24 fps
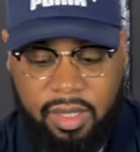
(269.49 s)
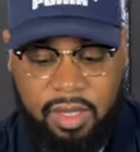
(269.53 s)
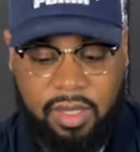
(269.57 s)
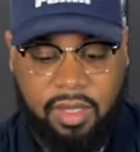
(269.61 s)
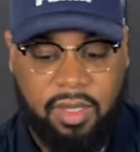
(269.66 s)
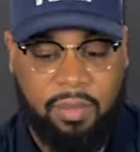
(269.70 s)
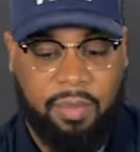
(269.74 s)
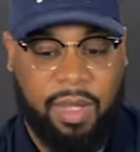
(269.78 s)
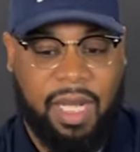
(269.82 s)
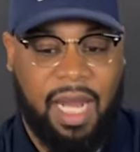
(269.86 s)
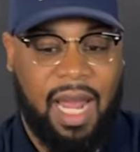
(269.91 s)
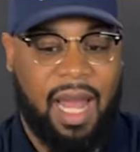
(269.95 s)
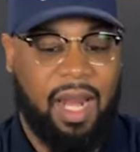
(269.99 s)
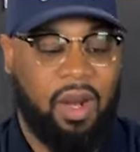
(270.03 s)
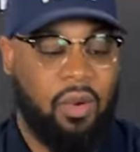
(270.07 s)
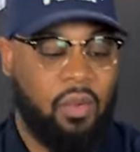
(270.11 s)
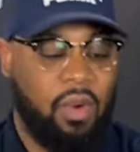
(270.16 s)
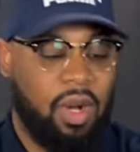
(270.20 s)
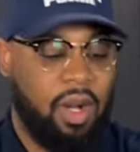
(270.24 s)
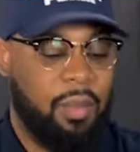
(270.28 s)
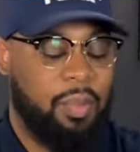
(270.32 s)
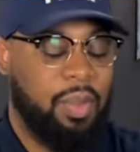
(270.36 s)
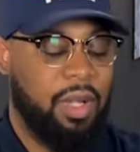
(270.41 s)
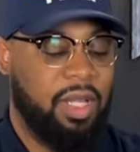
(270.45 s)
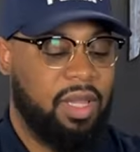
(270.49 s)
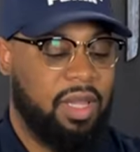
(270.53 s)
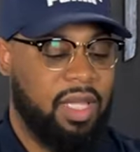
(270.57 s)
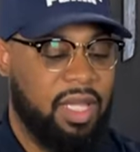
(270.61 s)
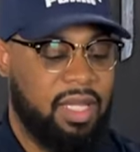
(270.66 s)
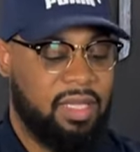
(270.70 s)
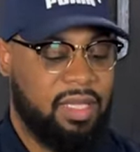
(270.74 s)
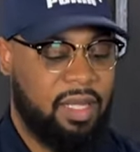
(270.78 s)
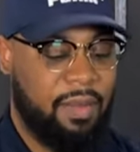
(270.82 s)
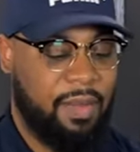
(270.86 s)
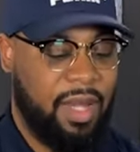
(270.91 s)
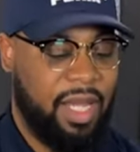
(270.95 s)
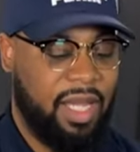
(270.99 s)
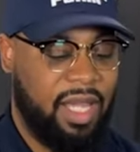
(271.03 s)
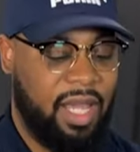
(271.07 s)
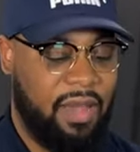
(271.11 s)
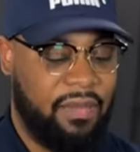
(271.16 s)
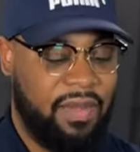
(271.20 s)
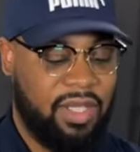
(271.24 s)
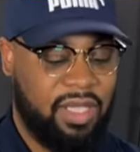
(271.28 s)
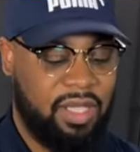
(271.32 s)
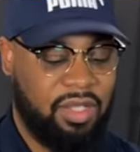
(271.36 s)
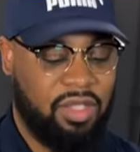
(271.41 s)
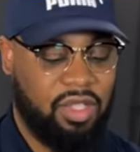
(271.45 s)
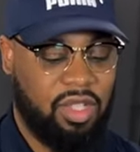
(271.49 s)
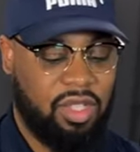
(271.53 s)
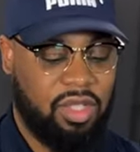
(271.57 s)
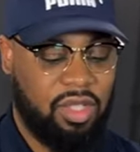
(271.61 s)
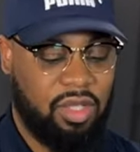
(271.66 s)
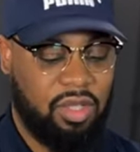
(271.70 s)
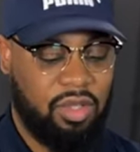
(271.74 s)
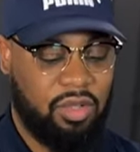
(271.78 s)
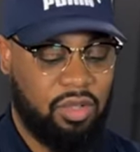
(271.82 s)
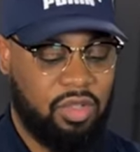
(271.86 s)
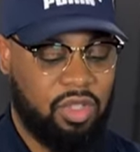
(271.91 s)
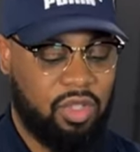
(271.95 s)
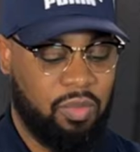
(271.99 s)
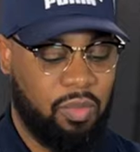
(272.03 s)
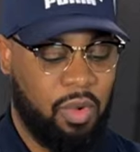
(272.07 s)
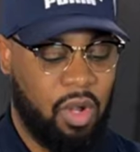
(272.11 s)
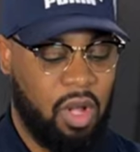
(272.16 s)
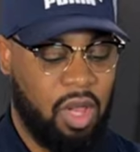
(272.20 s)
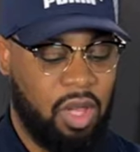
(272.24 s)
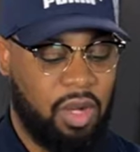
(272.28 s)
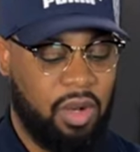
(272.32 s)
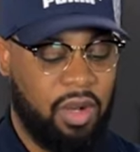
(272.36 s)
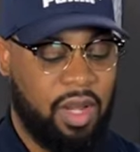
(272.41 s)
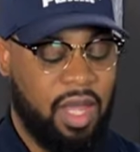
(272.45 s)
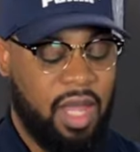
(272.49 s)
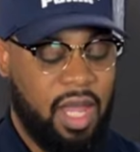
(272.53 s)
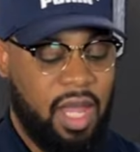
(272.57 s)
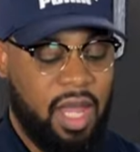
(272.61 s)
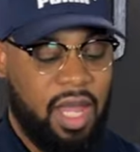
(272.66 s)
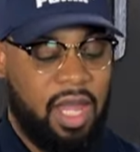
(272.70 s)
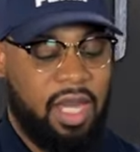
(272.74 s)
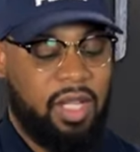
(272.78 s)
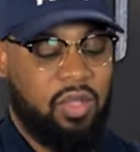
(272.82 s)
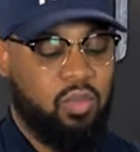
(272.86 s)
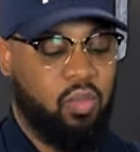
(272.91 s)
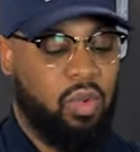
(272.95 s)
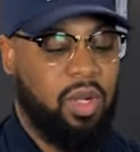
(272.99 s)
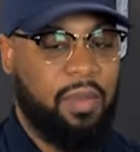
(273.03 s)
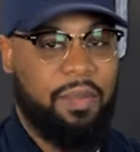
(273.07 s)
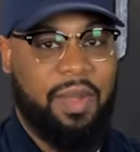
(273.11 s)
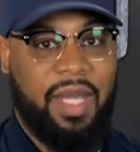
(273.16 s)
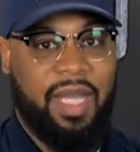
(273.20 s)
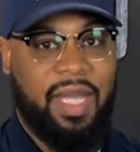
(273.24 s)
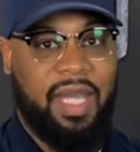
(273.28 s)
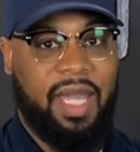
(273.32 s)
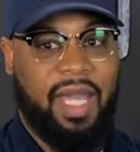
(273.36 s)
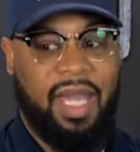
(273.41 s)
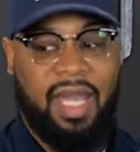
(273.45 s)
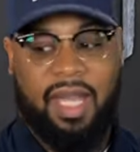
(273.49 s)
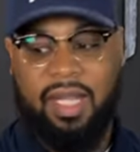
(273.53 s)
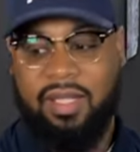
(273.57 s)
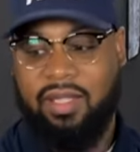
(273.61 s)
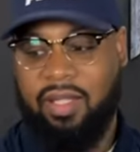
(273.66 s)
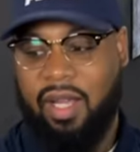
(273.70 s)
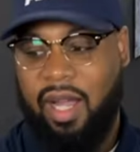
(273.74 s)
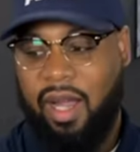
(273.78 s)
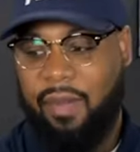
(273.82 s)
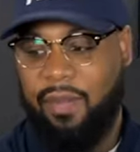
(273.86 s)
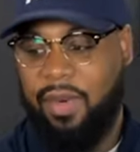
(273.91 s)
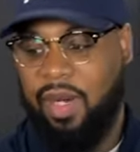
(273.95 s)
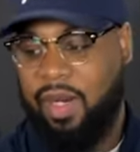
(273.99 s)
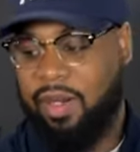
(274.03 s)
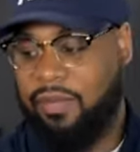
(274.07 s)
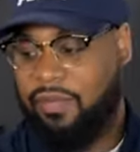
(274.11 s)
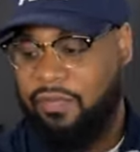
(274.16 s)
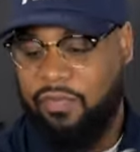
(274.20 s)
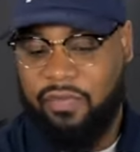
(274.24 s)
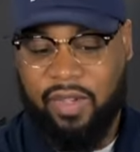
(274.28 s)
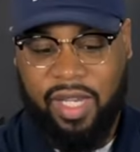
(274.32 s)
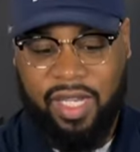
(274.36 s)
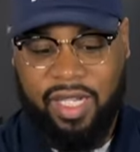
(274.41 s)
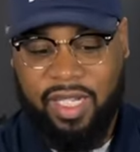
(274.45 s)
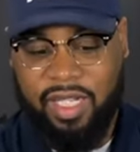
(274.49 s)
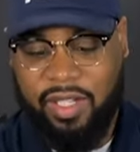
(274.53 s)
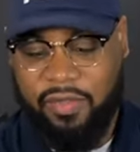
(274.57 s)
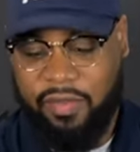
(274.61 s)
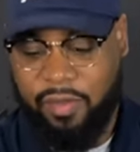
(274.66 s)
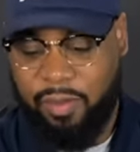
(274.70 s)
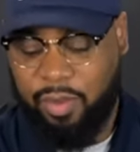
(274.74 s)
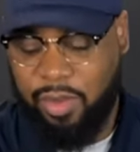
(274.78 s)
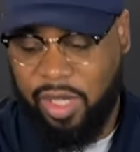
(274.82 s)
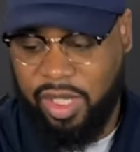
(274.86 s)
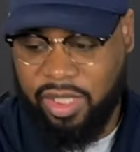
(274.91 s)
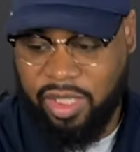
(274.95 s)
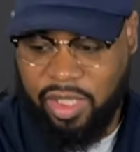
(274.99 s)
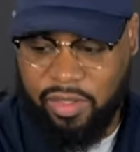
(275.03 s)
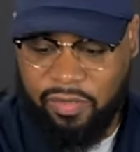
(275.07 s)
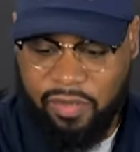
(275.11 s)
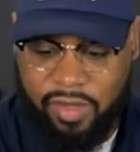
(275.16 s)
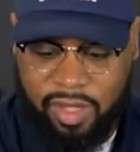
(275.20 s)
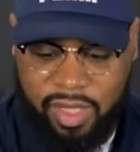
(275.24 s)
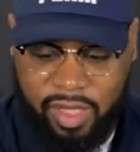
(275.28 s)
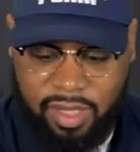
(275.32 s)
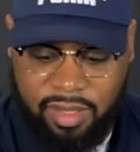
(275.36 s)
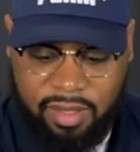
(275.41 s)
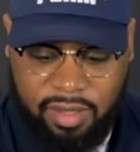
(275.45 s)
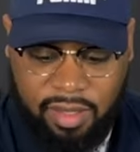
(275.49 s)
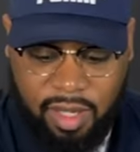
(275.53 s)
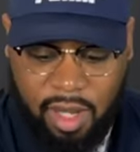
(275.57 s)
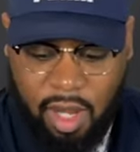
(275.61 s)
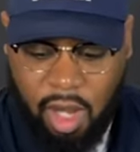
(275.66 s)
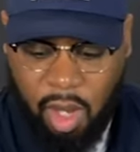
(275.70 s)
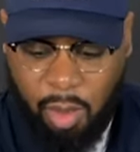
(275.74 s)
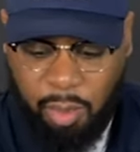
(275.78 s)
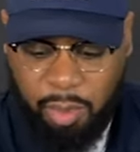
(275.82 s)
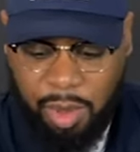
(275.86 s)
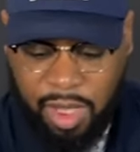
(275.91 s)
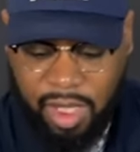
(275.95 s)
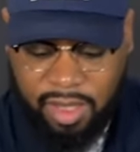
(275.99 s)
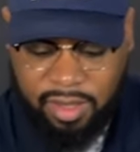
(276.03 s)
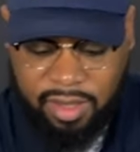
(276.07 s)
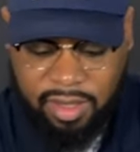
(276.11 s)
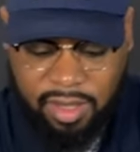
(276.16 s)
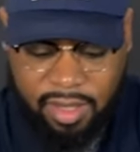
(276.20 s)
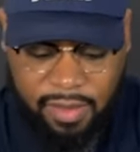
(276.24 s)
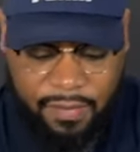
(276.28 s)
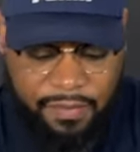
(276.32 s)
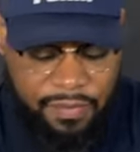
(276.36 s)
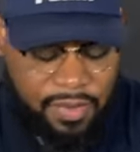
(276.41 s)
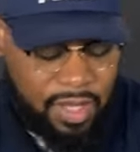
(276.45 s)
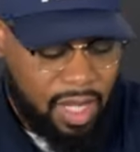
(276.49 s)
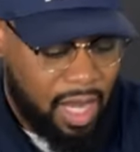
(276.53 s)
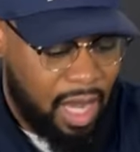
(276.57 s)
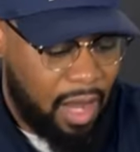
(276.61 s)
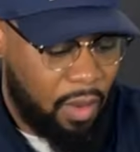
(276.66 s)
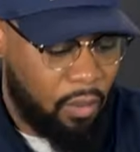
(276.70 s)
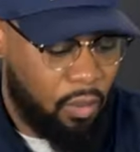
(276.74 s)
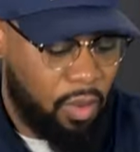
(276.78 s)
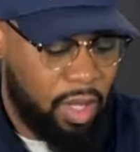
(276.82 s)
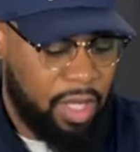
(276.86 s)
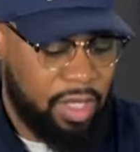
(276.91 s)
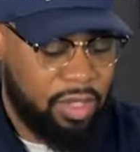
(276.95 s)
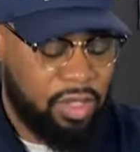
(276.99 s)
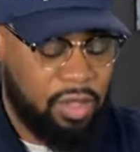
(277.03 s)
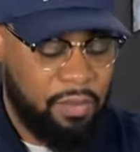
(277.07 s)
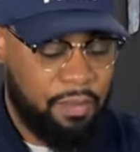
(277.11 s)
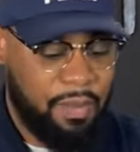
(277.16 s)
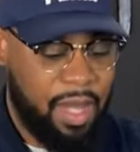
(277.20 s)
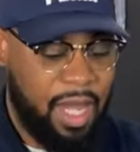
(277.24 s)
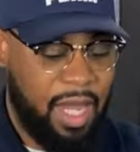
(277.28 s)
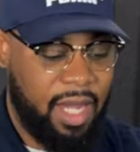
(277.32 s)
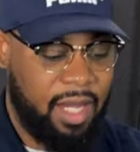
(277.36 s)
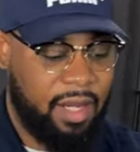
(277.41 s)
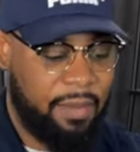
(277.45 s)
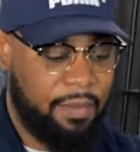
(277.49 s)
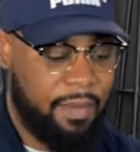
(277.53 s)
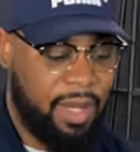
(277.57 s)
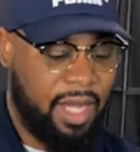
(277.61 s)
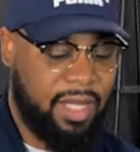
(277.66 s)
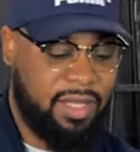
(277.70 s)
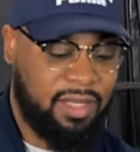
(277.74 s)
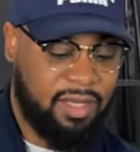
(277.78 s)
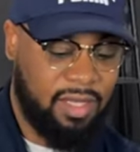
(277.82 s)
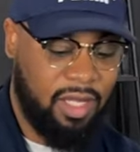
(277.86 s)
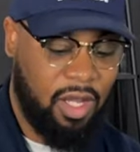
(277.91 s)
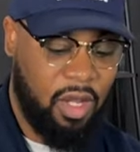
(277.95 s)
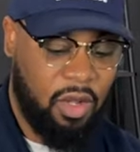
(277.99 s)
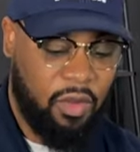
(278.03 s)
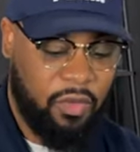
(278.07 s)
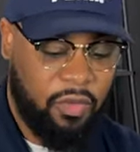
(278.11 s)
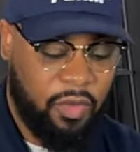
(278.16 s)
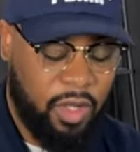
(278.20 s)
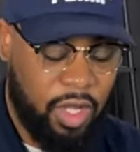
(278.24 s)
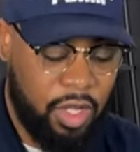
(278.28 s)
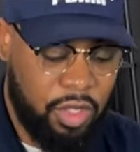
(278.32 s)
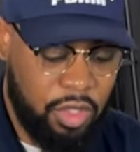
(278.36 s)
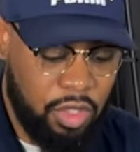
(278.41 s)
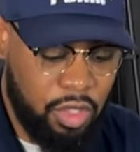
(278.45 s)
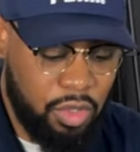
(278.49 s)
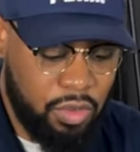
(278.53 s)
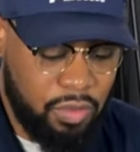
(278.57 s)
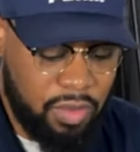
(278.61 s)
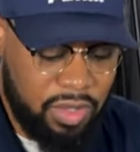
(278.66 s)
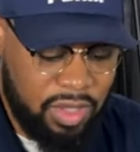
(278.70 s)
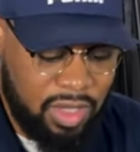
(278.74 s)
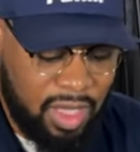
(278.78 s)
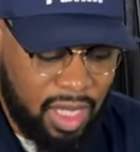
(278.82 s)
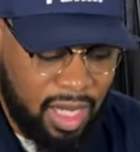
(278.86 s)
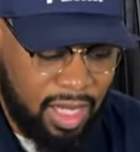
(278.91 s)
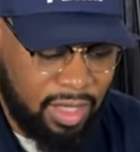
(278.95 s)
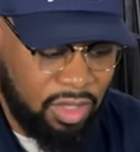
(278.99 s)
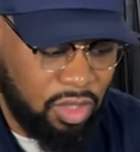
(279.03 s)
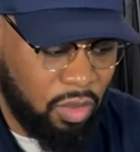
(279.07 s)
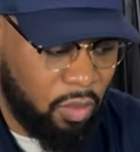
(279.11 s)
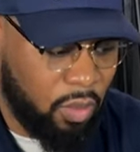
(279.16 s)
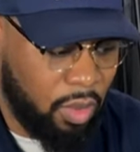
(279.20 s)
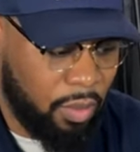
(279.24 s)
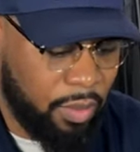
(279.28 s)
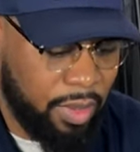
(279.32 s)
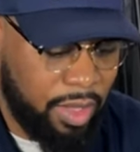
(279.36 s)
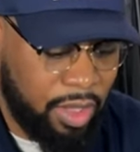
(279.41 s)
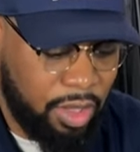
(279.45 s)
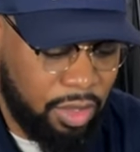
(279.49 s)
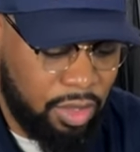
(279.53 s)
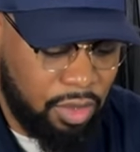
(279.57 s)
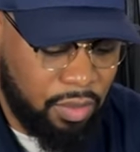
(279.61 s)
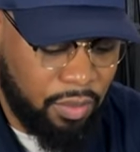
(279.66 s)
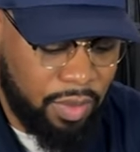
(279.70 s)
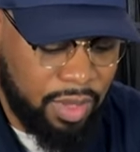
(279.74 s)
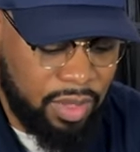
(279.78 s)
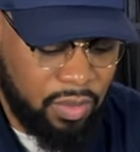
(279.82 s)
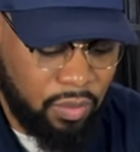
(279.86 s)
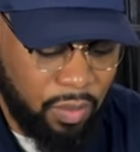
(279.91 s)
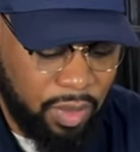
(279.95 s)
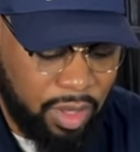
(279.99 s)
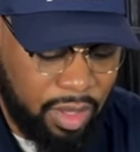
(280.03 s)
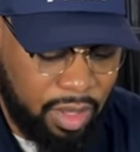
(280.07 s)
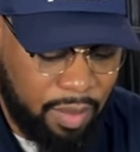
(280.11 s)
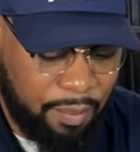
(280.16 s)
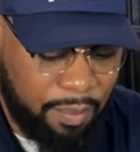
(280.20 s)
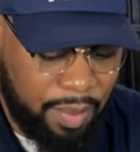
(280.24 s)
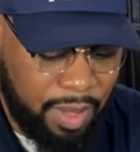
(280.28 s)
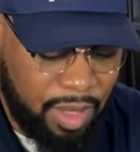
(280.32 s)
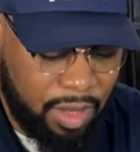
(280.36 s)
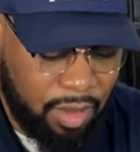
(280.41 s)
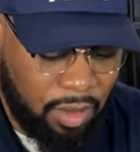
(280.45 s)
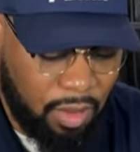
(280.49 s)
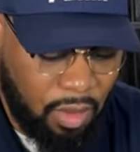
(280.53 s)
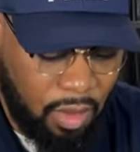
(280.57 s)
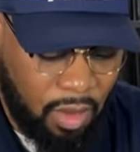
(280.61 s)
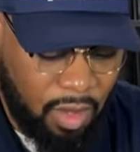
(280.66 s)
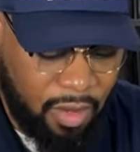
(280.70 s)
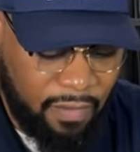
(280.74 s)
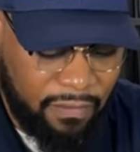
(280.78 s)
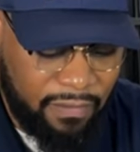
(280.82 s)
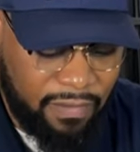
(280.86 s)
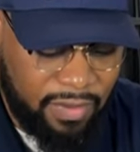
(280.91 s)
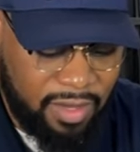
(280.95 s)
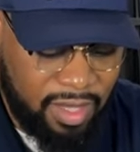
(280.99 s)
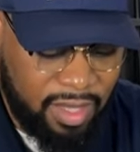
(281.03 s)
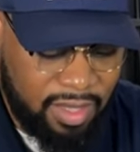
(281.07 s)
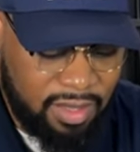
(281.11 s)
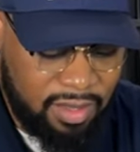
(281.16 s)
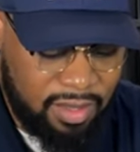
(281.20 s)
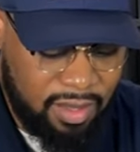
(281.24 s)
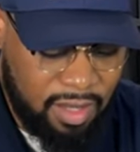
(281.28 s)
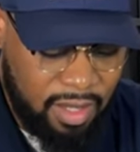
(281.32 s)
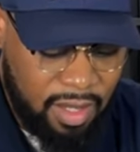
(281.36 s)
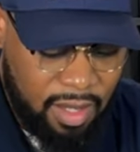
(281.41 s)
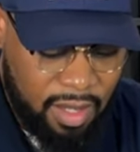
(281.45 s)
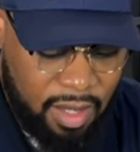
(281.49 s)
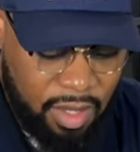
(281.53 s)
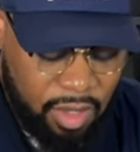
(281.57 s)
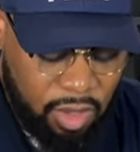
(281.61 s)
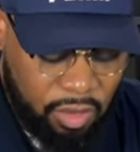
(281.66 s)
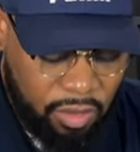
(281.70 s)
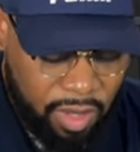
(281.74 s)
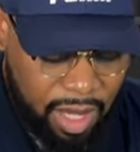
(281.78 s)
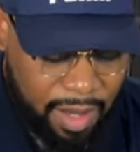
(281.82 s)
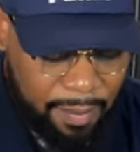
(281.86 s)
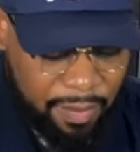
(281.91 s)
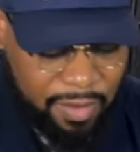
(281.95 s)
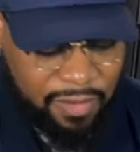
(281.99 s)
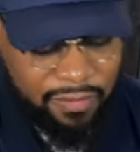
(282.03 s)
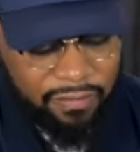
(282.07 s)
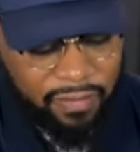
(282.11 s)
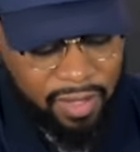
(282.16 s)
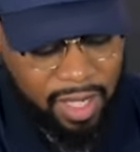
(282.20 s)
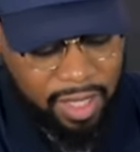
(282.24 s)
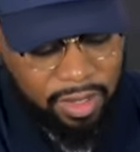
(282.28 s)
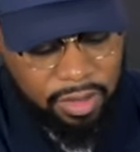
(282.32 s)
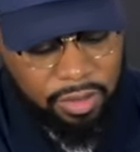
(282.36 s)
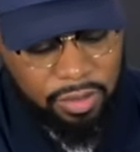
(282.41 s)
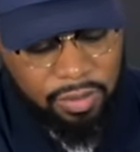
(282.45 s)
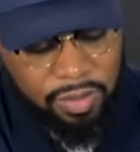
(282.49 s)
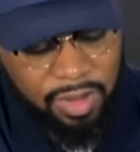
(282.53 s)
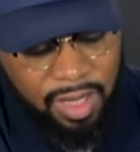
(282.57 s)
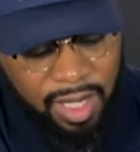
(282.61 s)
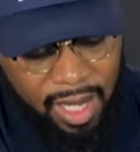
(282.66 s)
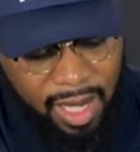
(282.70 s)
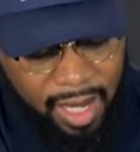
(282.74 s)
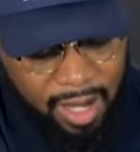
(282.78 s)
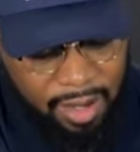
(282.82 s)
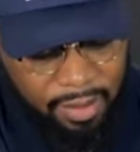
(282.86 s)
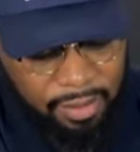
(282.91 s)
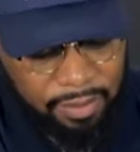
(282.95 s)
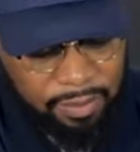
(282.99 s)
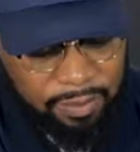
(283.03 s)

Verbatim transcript: So, but I don't wanna put this on my canvas because it's just a little smaller and it's one big hit. So I'm gonna find a different project for this. But I wanted to make myself a new sign. So what we're gonna do is we're gonna peel off this crappy vinyl now.